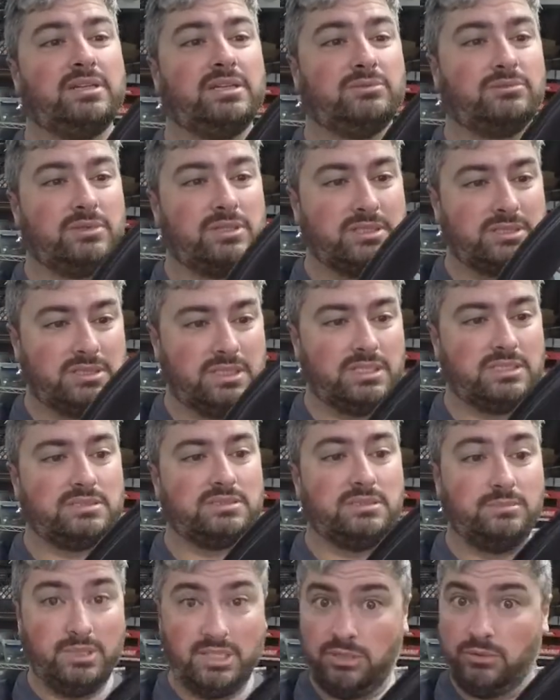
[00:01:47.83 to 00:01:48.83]
And it really
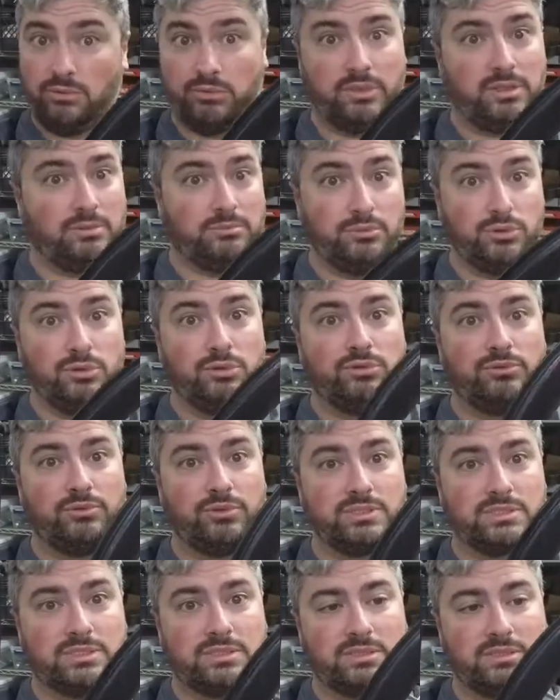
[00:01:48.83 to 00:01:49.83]
takes—I mean, they'll really move
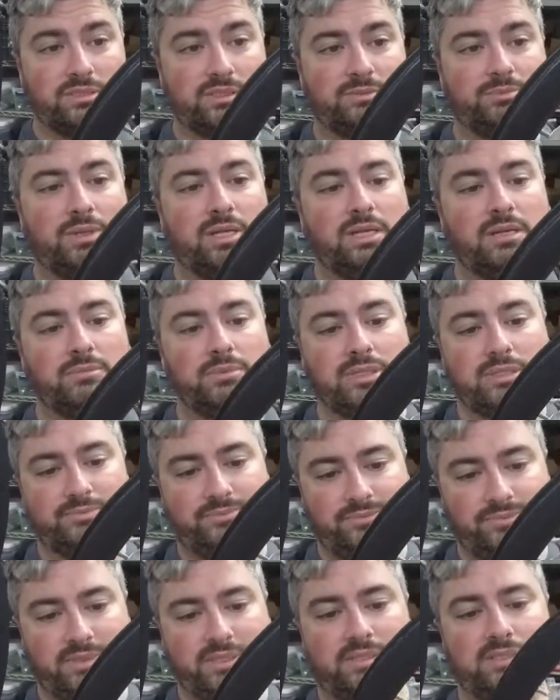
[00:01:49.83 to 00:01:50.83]
once it starts spinning, but
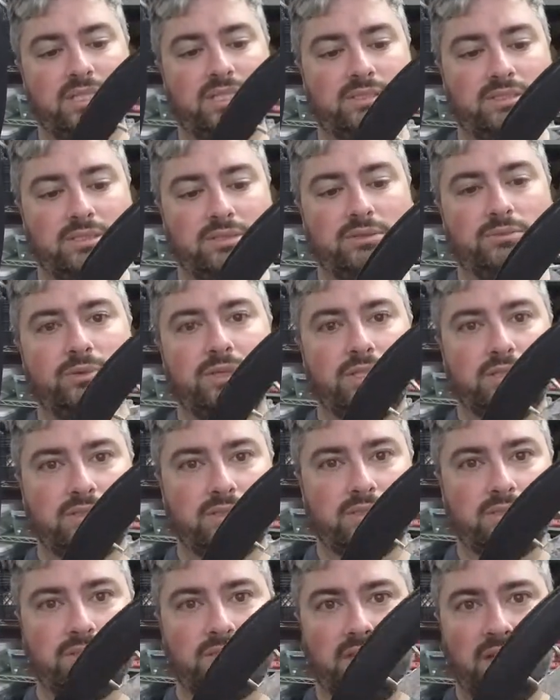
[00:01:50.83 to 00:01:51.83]
it takes a good wind
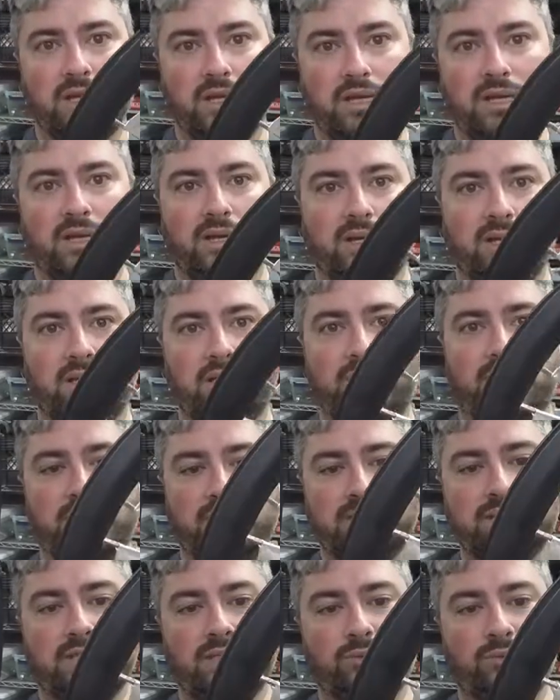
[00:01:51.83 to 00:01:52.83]
to, you know,
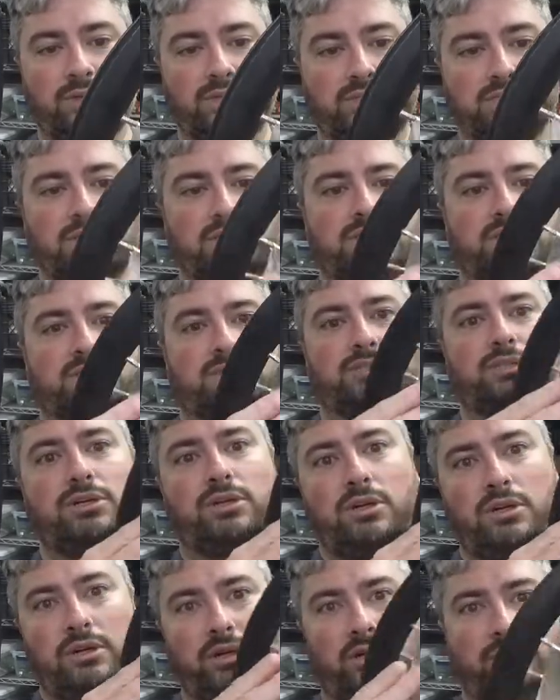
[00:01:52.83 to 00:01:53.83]
it, it wants to just
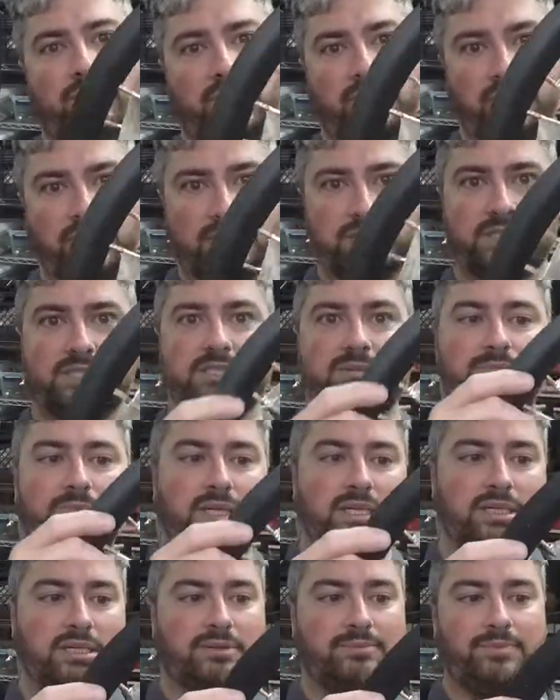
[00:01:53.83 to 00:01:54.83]
turn it rather than
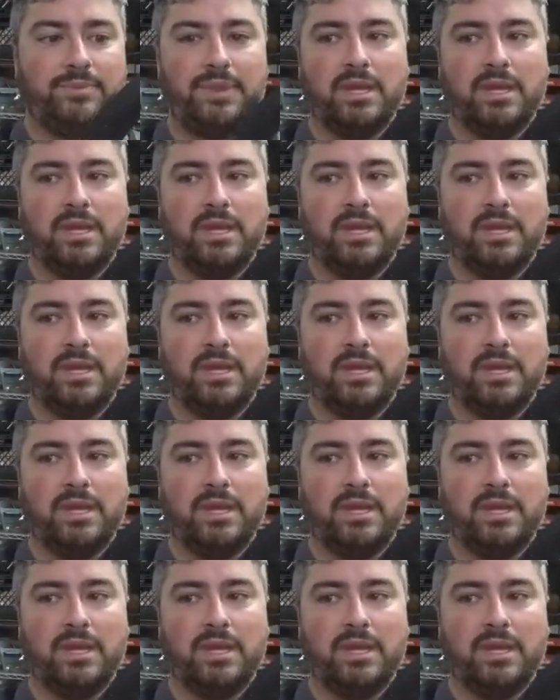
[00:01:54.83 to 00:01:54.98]
spin it.